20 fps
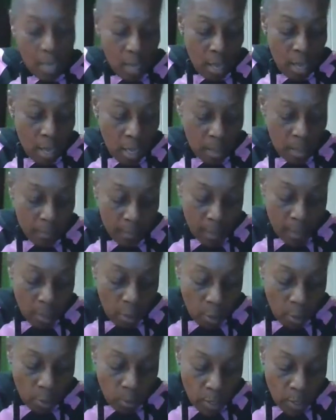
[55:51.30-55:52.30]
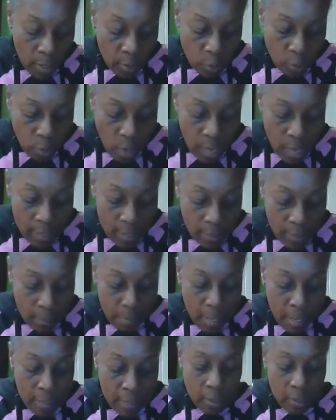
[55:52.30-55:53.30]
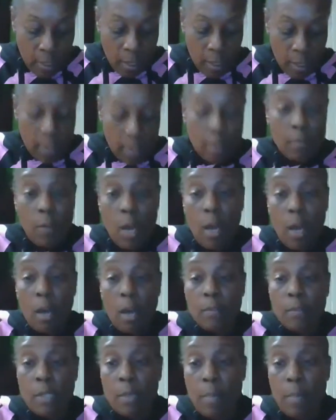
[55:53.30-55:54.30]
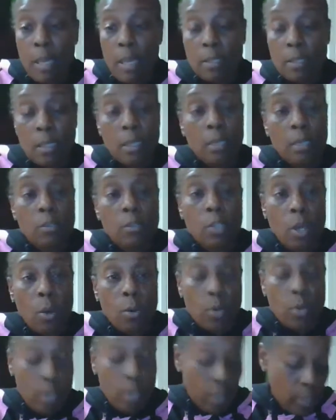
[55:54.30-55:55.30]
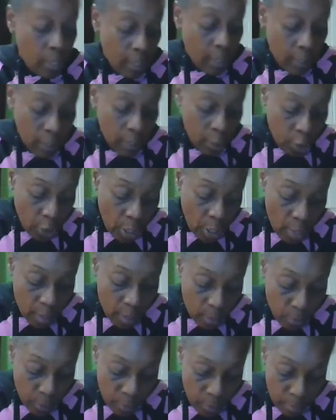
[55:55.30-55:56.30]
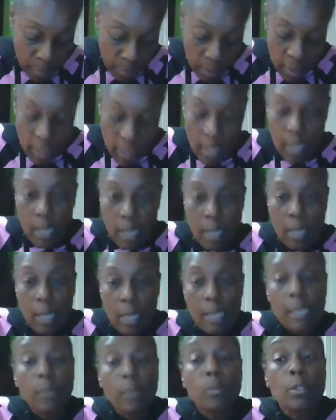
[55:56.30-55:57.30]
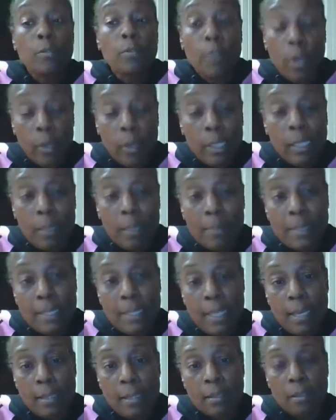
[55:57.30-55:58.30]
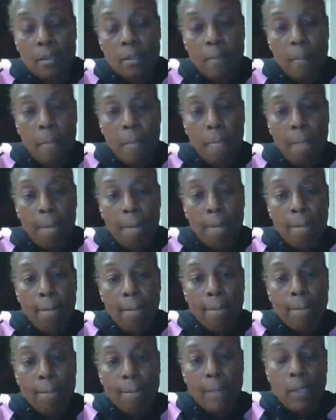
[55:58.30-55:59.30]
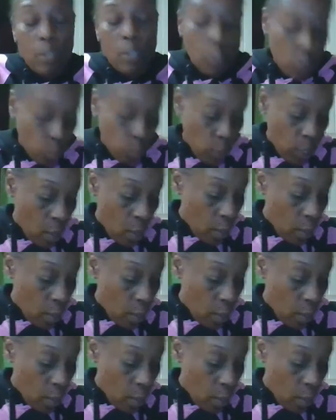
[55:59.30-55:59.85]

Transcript: and trying to get my son involved. And my son told her, because he shared it with me, and he was very upset. And this went